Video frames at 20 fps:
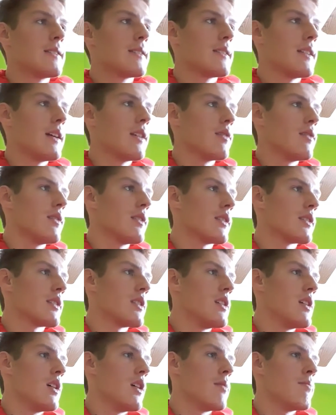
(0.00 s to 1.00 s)
Taking a look at
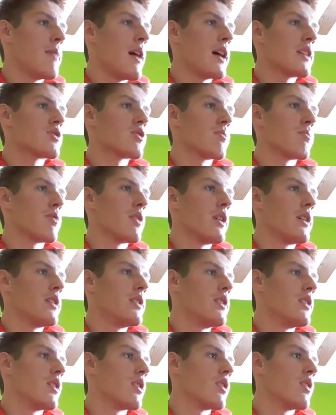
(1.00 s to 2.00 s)
the matchup right
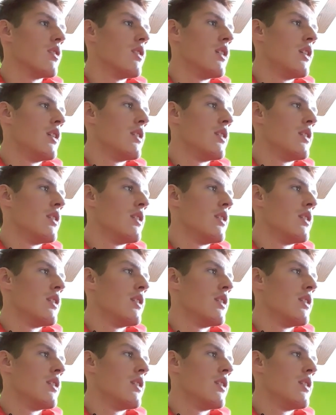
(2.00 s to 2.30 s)
here.